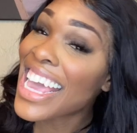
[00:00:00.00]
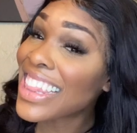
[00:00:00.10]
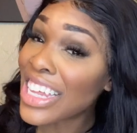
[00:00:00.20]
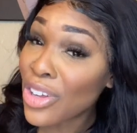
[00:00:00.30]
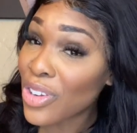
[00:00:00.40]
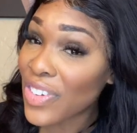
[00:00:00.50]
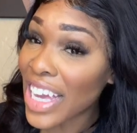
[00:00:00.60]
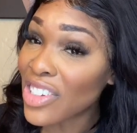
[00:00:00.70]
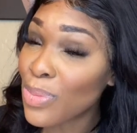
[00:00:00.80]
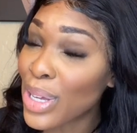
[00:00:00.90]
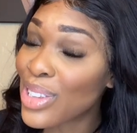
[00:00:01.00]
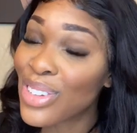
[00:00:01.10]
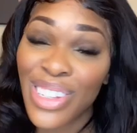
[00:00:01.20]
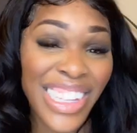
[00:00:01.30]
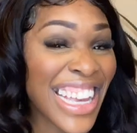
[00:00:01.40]
and that notification bell so you
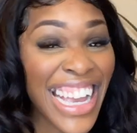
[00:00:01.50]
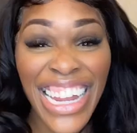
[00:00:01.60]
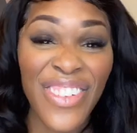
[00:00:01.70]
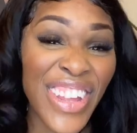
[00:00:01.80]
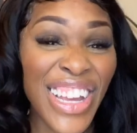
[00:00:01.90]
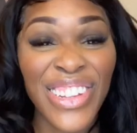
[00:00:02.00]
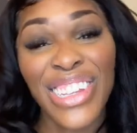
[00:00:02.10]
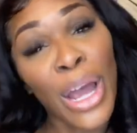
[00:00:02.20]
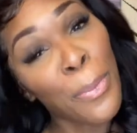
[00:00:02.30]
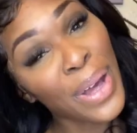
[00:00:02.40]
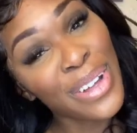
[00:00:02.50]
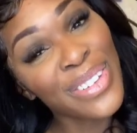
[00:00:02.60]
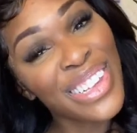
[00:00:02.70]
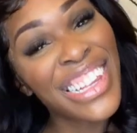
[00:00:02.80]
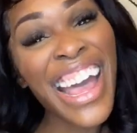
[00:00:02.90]
can see any videos that I
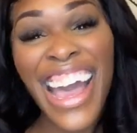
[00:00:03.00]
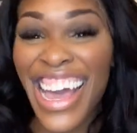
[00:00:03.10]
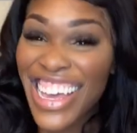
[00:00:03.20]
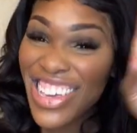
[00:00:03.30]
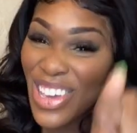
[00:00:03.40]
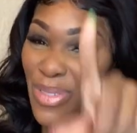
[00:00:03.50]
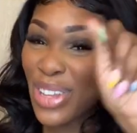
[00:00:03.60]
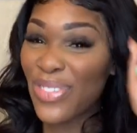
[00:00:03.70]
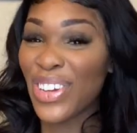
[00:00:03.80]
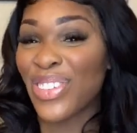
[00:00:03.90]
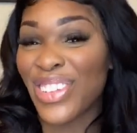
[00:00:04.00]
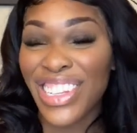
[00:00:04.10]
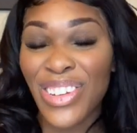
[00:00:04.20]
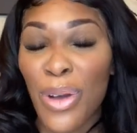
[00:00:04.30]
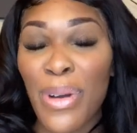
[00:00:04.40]
post. You'll be the first one to
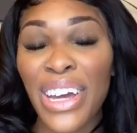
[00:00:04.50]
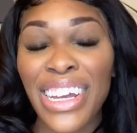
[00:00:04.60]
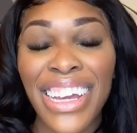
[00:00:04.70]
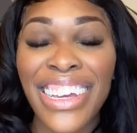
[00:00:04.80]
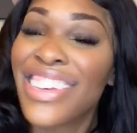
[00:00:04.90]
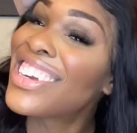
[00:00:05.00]
know about it. You